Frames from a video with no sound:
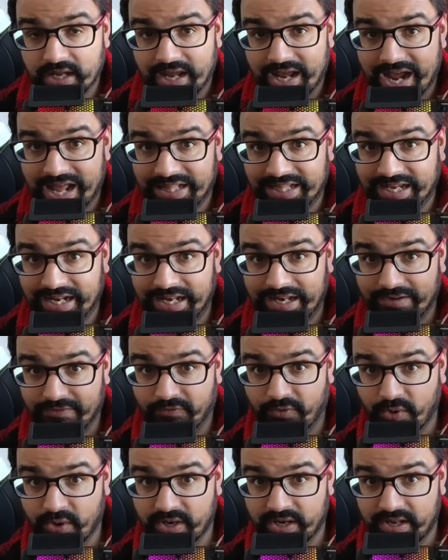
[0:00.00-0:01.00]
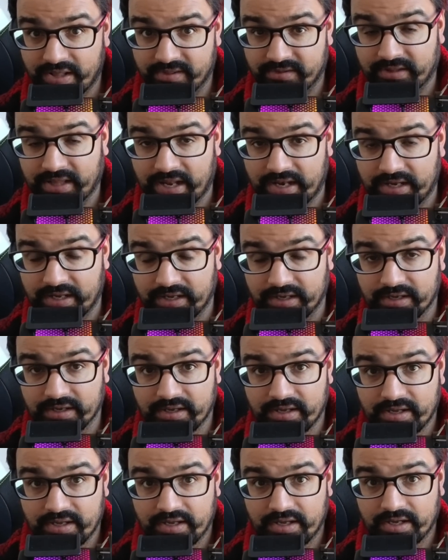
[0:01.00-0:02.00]
and the clairvoyant is telling
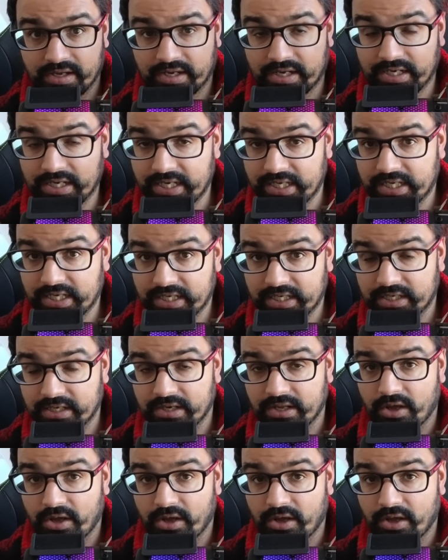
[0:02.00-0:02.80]
Colleen